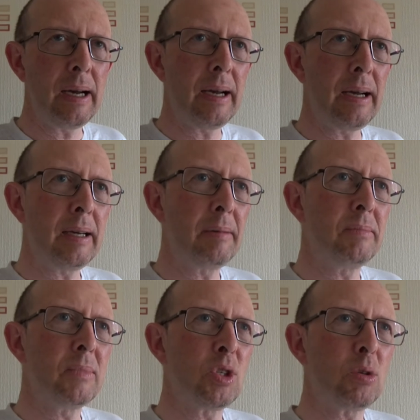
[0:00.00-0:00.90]

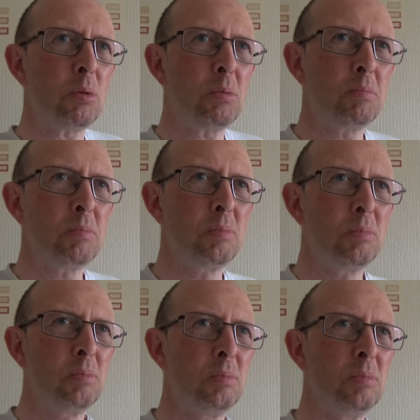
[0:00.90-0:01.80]
So
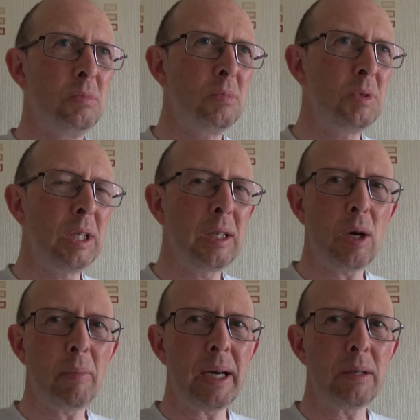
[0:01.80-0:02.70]
yeah,
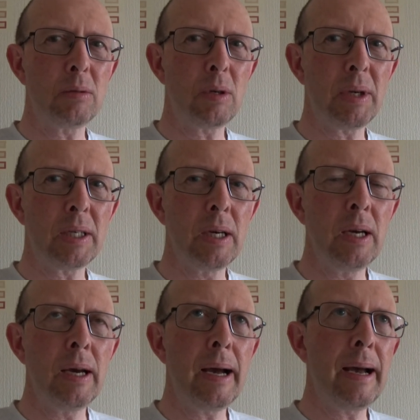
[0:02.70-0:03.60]
not bad, not bad.
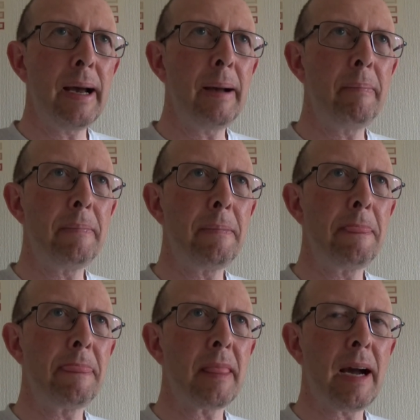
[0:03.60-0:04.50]

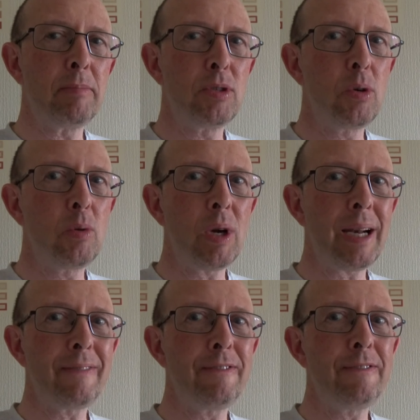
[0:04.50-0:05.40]
I'm doing
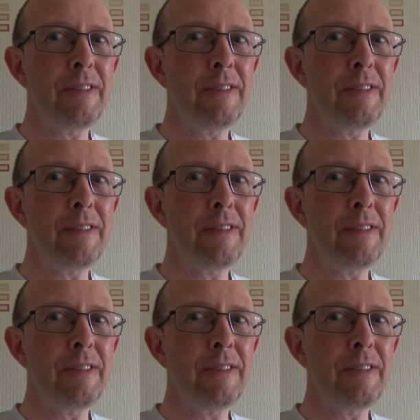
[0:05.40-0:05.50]
well. I